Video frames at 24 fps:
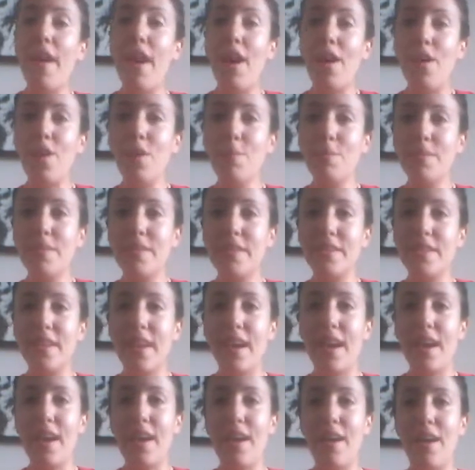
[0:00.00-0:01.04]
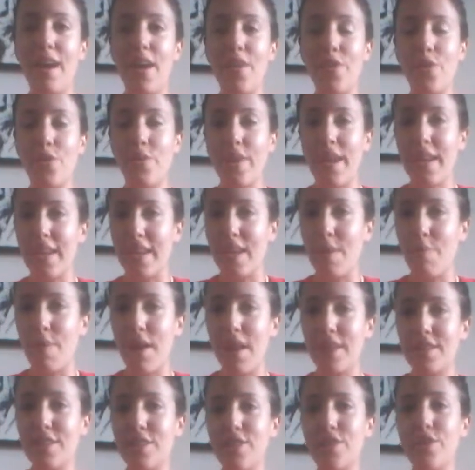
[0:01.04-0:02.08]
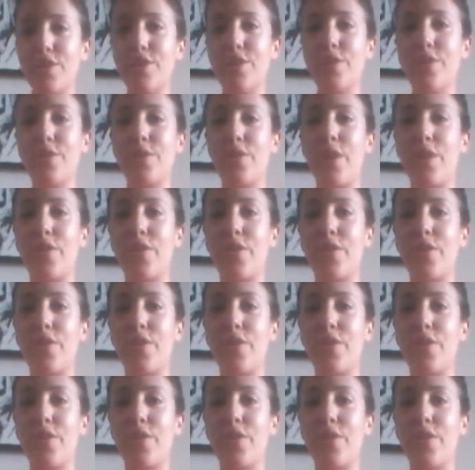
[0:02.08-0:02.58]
helped other Reiki practitioners or